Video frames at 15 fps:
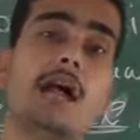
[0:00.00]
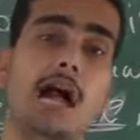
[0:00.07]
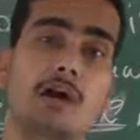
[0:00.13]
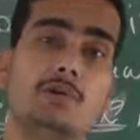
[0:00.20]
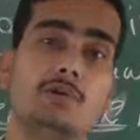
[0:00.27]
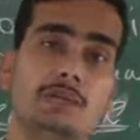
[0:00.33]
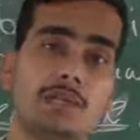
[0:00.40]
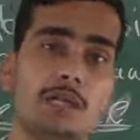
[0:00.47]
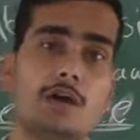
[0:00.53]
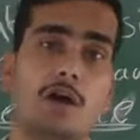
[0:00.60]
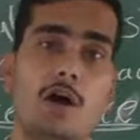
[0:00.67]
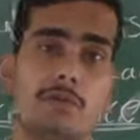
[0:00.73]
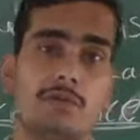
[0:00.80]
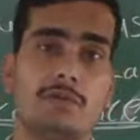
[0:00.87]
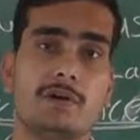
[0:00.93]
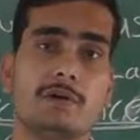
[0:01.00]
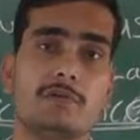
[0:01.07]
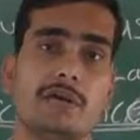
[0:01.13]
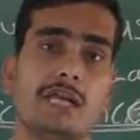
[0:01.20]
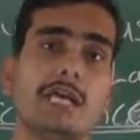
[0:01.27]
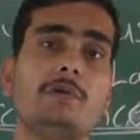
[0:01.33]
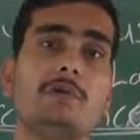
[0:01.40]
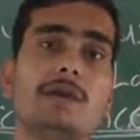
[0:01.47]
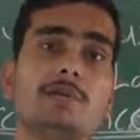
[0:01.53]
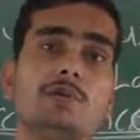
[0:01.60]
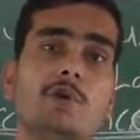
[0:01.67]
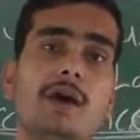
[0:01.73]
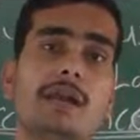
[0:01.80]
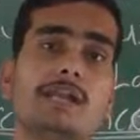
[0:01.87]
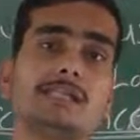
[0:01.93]
counter offer. Whenever
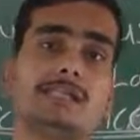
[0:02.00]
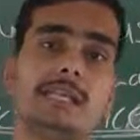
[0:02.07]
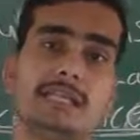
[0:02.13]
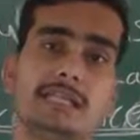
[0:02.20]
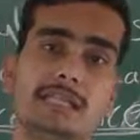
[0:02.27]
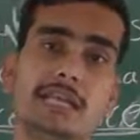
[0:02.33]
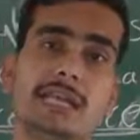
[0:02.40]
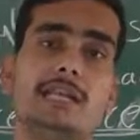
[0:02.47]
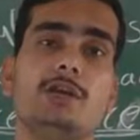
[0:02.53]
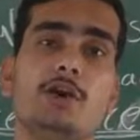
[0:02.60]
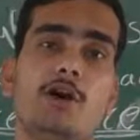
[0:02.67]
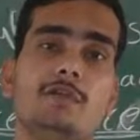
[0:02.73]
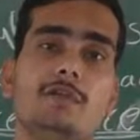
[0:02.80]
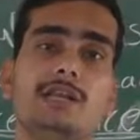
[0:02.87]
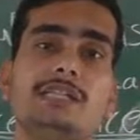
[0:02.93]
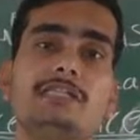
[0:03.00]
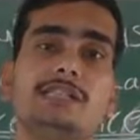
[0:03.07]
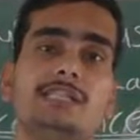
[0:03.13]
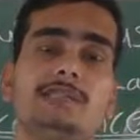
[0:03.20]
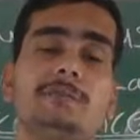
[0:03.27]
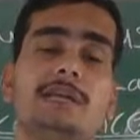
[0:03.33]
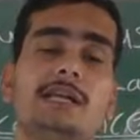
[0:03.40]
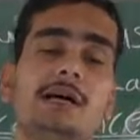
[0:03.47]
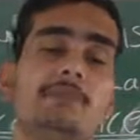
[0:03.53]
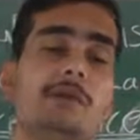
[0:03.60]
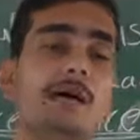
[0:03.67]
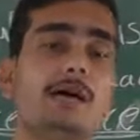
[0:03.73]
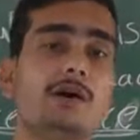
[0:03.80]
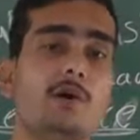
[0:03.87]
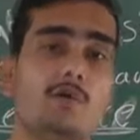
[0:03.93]
you are rejecting any offer, it just become
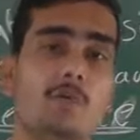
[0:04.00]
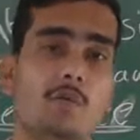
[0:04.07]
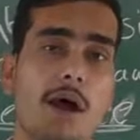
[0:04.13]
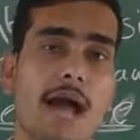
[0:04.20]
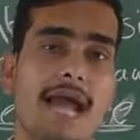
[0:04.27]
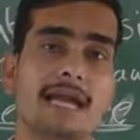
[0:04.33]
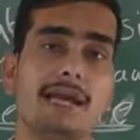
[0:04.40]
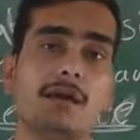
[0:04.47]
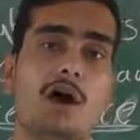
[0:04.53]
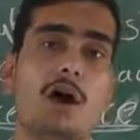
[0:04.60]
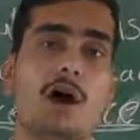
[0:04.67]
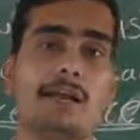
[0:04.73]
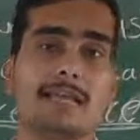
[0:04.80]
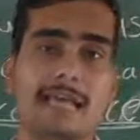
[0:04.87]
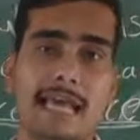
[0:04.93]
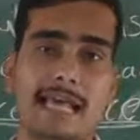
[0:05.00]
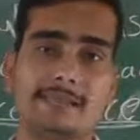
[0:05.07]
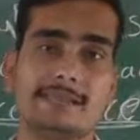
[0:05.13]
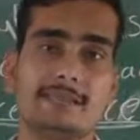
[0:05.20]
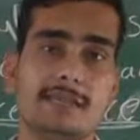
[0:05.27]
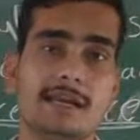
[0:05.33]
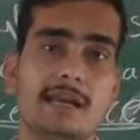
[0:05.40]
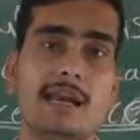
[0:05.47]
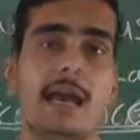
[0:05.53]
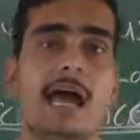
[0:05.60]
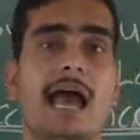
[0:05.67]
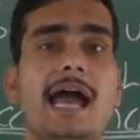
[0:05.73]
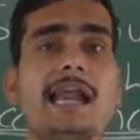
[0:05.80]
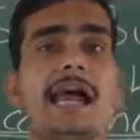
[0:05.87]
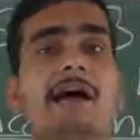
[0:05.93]
a void or cancelled,
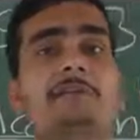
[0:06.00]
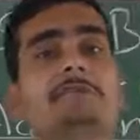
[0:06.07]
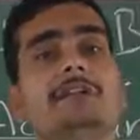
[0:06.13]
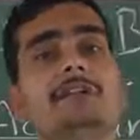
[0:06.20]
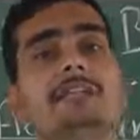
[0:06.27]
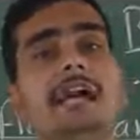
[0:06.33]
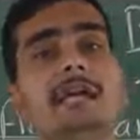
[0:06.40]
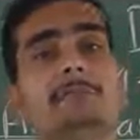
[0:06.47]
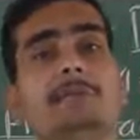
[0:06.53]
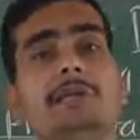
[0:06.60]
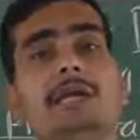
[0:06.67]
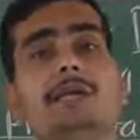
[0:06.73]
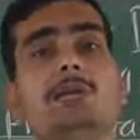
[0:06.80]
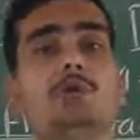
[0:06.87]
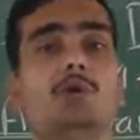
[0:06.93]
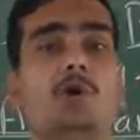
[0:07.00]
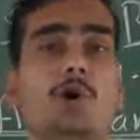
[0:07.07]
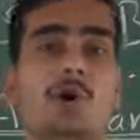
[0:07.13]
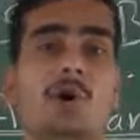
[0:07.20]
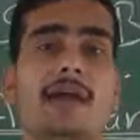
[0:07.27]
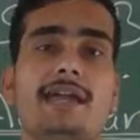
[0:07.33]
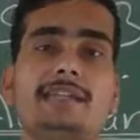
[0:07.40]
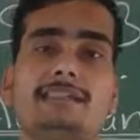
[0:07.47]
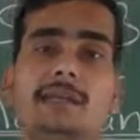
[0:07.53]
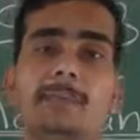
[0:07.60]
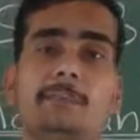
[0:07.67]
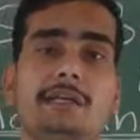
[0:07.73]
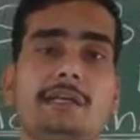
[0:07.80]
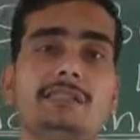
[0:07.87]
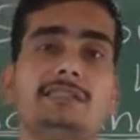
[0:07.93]
and after that period no
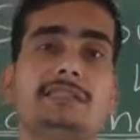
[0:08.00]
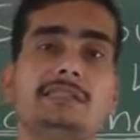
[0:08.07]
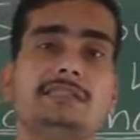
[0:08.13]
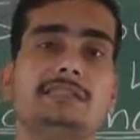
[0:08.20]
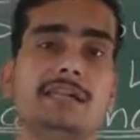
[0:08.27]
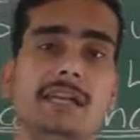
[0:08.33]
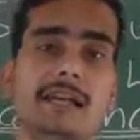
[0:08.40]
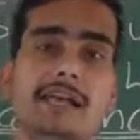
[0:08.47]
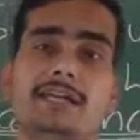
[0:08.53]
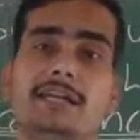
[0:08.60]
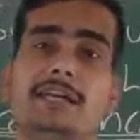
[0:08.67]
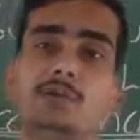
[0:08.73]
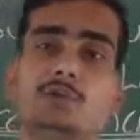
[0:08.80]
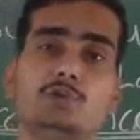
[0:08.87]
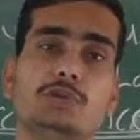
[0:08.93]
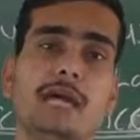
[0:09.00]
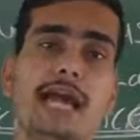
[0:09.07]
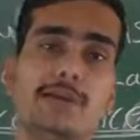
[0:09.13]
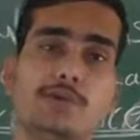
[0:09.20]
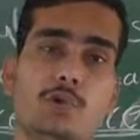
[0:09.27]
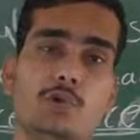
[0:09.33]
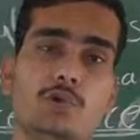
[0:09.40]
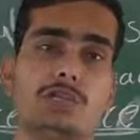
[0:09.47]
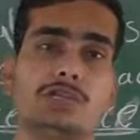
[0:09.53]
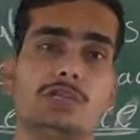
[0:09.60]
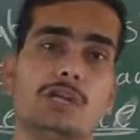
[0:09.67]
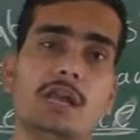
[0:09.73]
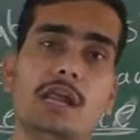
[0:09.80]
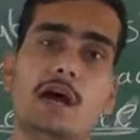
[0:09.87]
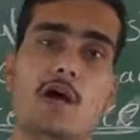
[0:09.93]
acceptance is related to that
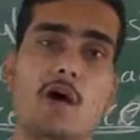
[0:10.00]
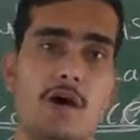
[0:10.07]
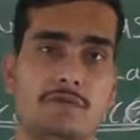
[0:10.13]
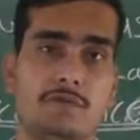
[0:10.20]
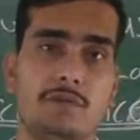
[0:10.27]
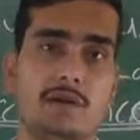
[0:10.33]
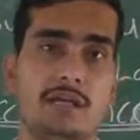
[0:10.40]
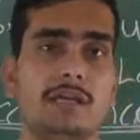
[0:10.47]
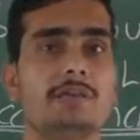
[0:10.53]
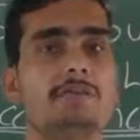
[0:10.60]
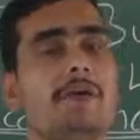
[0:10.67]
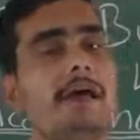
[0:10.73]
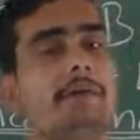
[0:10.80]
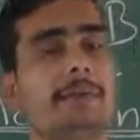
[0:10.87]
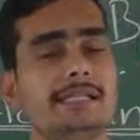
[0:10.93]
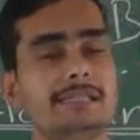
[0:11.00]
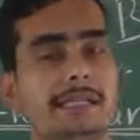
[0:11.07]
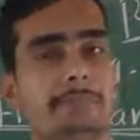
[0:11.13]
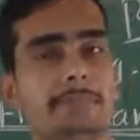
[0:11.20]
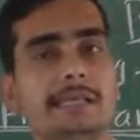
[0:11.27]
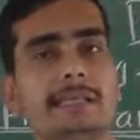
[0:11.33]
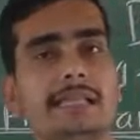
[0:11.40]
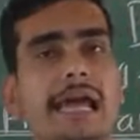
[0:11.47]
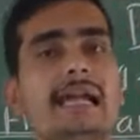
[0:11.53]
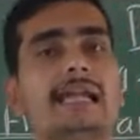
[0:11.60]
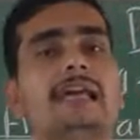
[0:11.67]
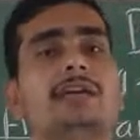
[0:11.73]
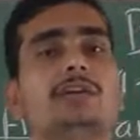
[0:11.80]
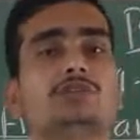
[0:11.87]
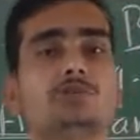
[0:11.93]
original offer. If I am accepting
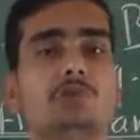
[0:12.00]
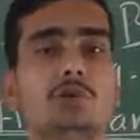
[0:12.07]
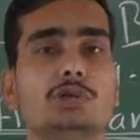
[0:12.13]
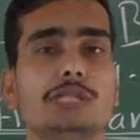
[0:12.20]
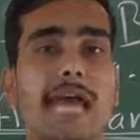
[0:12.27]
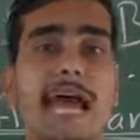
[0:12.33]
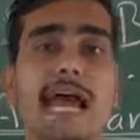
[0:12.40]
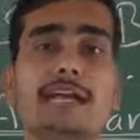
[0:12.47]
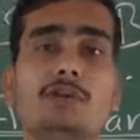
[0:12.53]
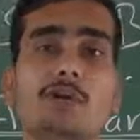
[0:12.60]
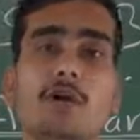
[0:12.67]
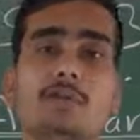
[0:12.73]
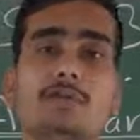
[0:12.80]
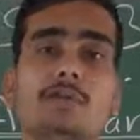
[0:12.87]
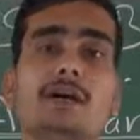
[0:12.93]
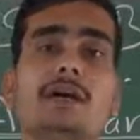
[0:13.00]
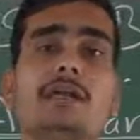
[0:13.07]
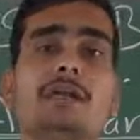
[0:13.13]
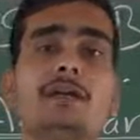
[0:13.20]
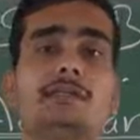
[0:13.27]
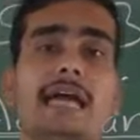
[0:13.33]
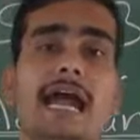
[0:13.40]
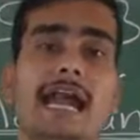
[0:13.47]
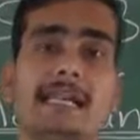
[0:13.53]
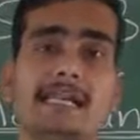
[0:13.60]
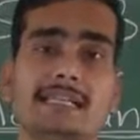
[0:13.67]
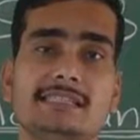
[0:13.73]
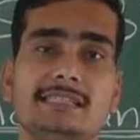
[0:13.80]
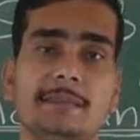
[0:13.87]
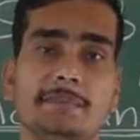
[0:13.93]
that, so that offer, that
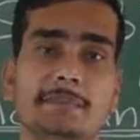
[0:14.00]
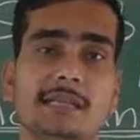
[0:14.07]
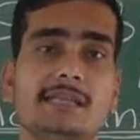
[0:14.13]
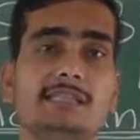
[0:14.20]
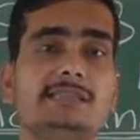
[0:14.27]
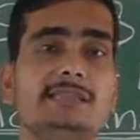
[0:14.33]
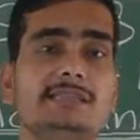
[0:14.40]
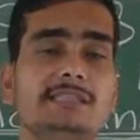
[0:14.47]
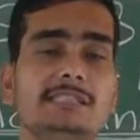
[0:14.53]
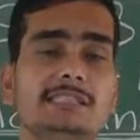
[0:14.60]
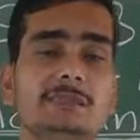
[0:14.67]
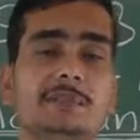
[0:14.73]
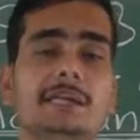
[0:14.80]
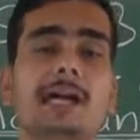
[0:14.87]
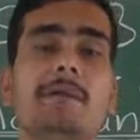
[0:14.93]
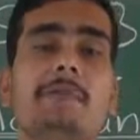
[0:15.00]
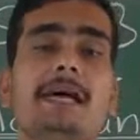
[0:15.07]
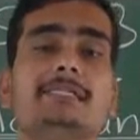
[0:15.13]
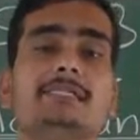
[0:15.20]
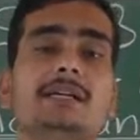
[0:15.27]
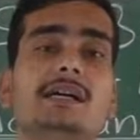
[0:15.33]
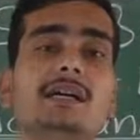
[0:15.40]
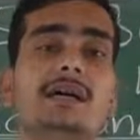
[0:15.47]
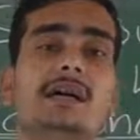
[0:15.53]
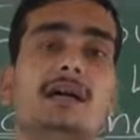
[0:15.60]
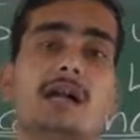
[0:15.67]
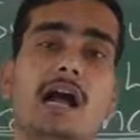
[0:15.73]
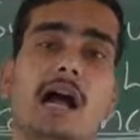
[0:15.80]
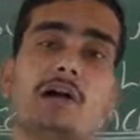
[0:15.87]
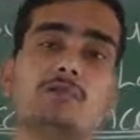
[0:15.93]
acceptance is become as
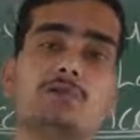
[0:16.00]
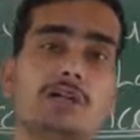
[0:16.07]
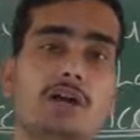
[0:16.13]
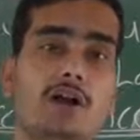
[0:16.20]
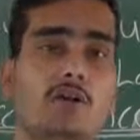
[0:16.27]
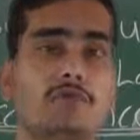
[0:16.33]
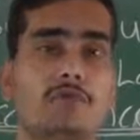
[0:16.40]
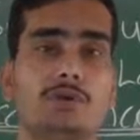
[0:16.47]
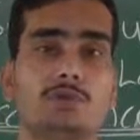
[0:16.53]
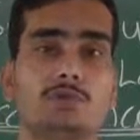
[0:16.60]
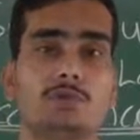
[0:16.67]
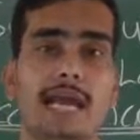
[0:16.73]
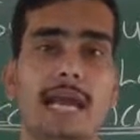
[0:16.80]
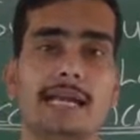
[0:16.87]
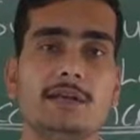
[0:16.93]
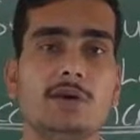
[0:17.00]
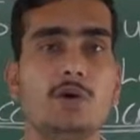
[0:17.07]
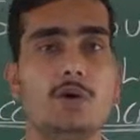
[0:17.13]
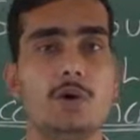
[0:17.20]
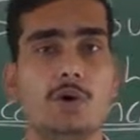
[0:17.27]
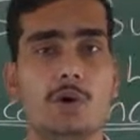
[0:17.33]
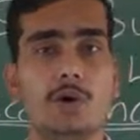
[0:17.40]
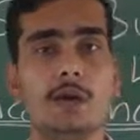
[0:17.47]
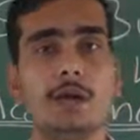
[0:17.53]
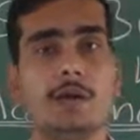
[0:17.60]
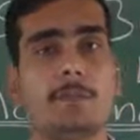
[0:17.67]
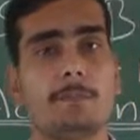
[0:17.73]
a counter offer to that whole